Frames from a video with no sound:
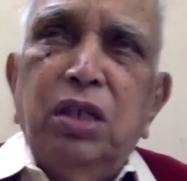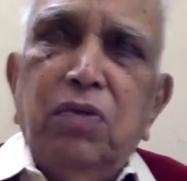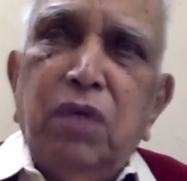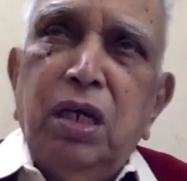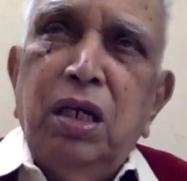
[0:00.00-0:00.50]

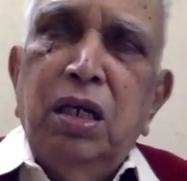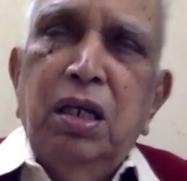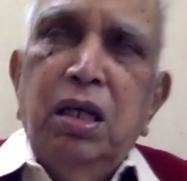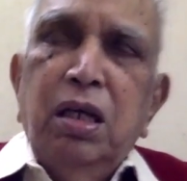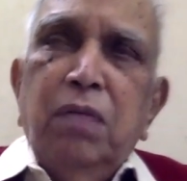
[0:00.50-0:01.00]
world
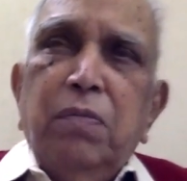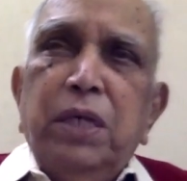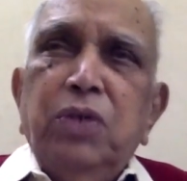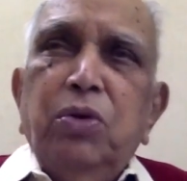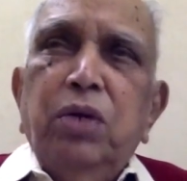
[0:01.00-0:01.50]
by
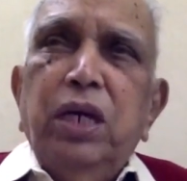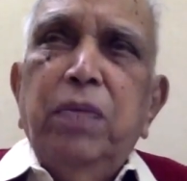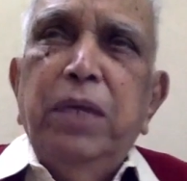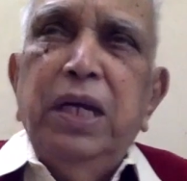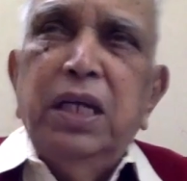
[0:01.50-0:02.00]
his own
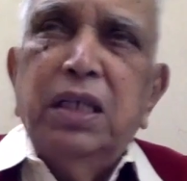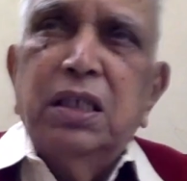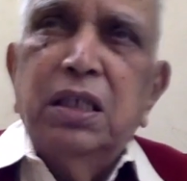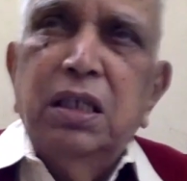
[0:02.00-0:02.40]
abilities.